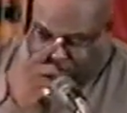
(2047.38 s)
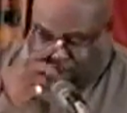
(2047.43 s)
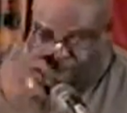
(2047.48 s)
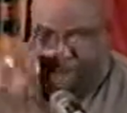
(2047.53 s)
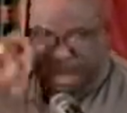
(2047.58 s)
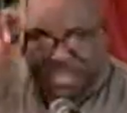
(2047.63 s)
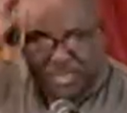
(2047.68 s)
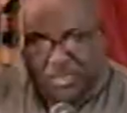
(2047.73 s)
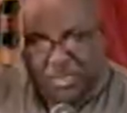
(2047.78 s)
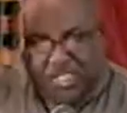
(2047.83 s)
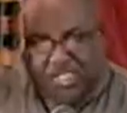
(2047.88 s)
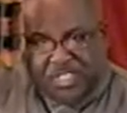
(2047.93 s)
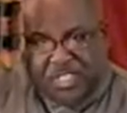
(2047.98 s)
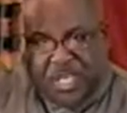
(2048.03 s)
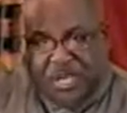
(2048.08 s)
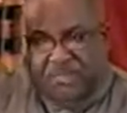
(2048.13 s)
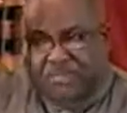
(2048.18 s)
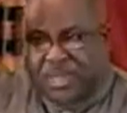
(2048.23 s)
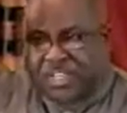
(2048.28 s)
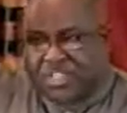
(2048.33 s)
Here's what he
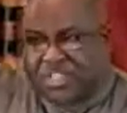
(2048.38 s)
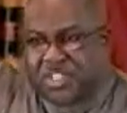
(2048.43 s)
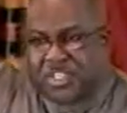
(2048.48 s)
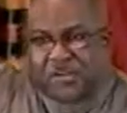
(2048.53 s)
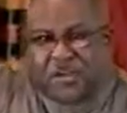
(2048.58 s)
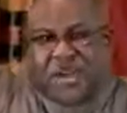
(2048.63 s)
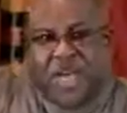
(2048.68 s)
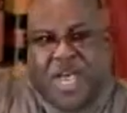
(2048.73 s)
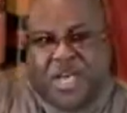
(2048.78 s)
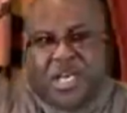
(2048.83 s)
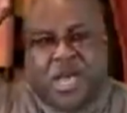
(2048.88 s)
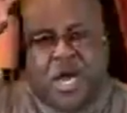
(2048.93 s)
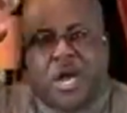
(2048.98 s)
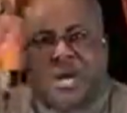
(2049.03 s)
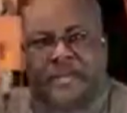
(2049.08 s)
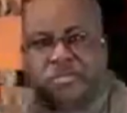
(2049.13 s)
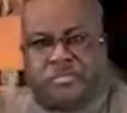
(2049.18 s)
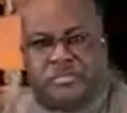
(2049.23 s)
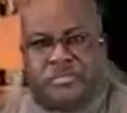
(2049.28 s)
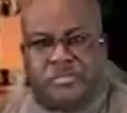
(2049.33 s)
said. Mr.
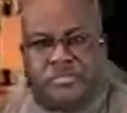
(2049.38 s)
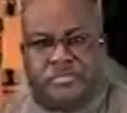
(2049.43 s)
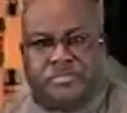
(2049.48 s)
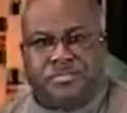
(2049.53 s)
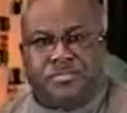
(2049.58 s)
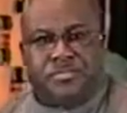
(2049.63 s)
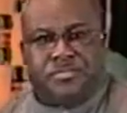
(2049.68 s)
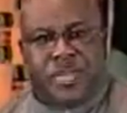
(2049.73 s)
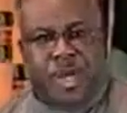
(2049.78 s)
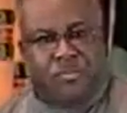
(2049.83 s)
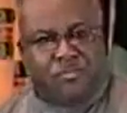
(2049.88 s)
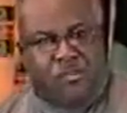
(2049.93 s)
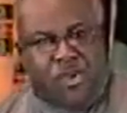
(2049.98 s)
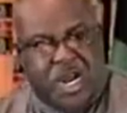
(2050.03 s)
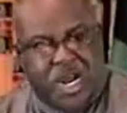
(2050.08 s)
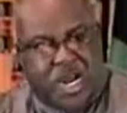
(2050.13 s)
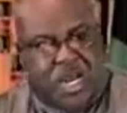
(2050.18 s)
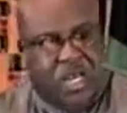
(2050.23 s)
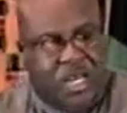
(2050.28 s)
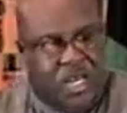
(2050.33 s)
Speaker, I'm
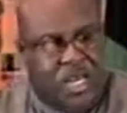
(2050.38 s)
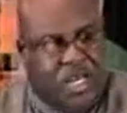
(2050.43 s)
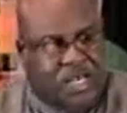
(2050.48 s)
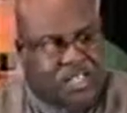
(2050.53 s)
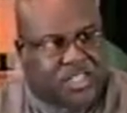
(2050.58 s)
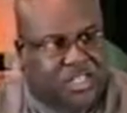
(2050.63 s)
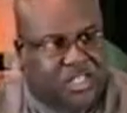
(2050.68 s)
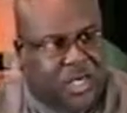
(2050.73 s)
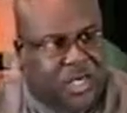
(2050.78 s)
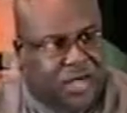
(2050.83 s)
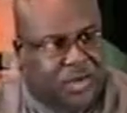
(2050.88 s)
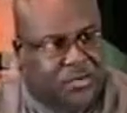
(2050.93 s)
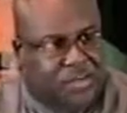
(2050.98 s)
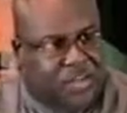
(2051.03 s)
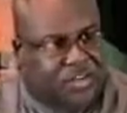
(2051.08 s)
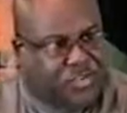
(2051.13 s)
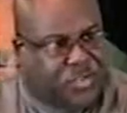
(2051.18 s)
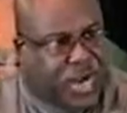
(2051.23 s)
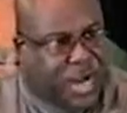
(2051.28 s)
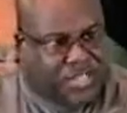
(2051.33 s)
reading
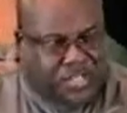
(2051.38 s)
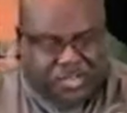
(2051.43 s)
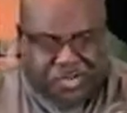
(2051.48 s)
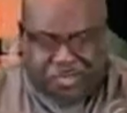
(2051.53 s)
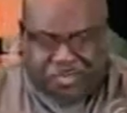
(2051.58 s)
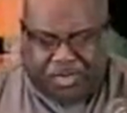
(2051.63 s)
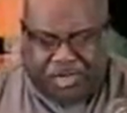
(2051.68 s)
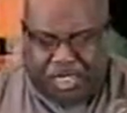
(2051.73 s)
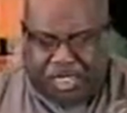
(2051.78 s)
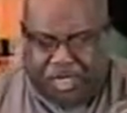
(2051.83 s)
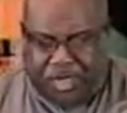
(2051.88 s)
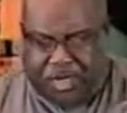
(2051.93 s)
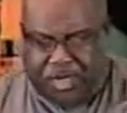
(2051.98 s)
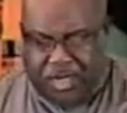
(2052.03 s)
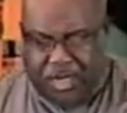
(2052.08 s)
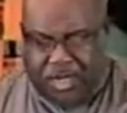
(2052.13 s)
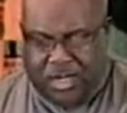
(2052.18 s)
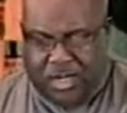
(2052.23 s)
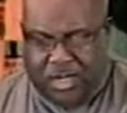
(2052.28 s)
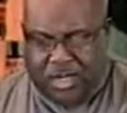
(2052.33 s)
the transcript
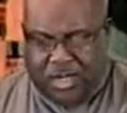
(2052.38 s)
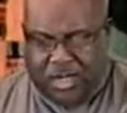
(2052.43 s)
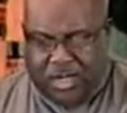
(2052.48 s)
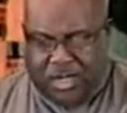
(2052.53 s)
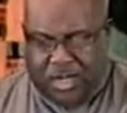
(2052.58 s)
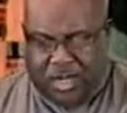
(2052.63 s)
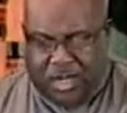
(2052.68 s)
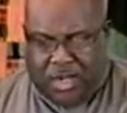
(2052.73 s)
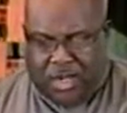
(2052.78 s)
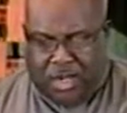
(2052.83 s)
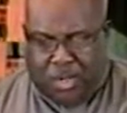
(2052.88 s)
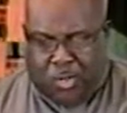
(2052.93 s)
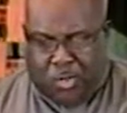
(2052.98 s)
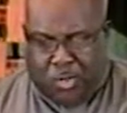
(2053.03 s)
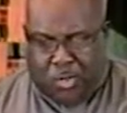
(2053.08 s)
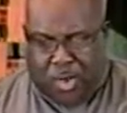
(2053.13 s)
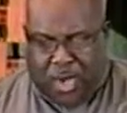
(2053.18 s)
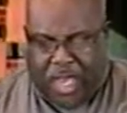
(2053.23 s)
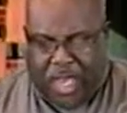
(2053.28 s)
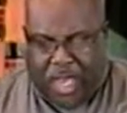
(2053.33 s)
here.
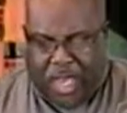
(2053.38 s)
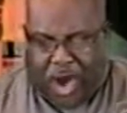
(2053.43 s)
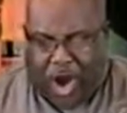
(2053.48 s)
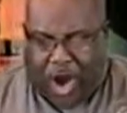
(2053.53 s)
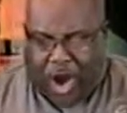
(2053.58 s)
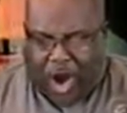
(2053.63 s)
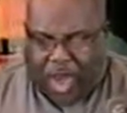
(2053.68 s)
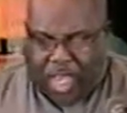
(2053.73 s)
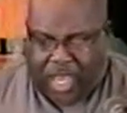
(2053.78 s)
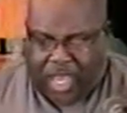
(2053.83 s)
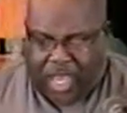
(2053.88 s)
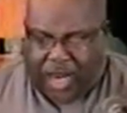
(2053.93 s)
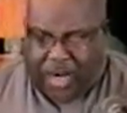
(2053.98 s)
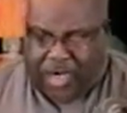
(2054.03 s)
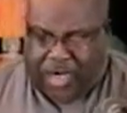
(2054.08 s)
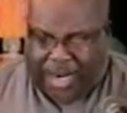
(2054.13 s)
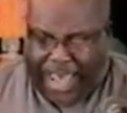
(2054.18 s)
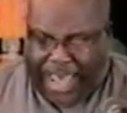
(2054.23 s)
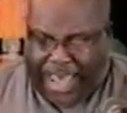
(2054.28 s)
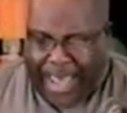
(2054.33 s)
We are here
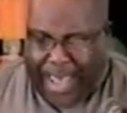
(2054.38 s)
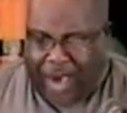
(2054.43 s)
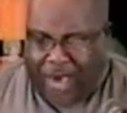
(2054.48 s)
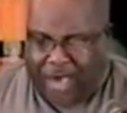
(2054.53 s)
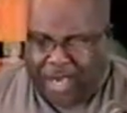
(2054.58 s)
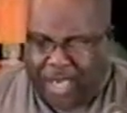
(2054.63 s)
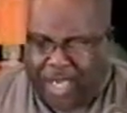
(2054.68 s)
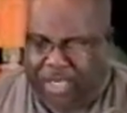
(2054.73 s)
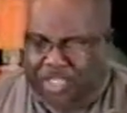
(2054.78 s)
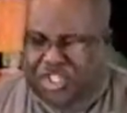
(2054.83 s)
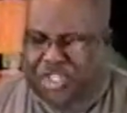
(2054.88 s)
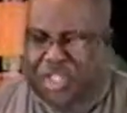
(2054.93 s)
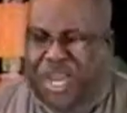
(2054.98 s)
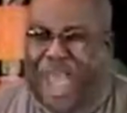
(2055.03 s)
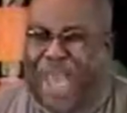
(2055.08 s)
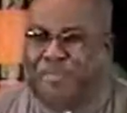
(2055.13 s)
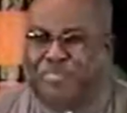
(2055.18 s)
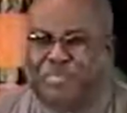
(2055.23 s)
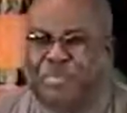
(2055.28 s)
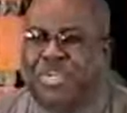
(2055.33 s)
now in
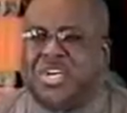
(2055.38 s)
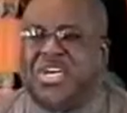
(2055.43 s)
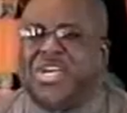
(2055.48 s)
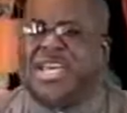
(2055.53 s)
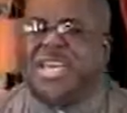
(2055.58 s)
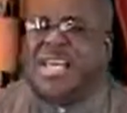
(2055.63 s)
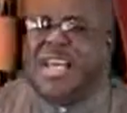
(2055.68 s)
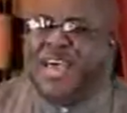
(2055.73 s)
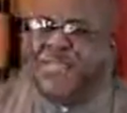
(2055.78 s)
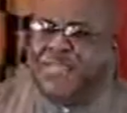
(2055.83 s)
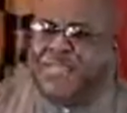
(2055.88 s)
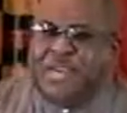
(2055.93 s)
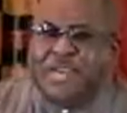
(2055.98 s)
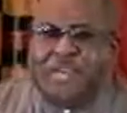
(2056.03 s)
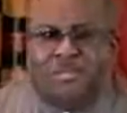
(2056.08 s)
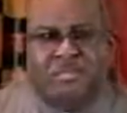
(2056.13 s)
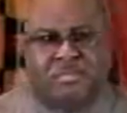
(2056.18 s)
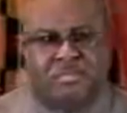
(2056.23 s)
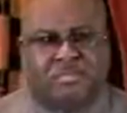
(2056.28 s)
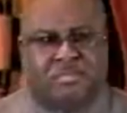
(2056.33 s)
chapter
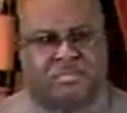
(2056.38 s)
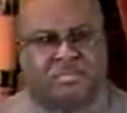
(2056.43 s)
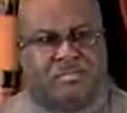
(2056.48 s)
11.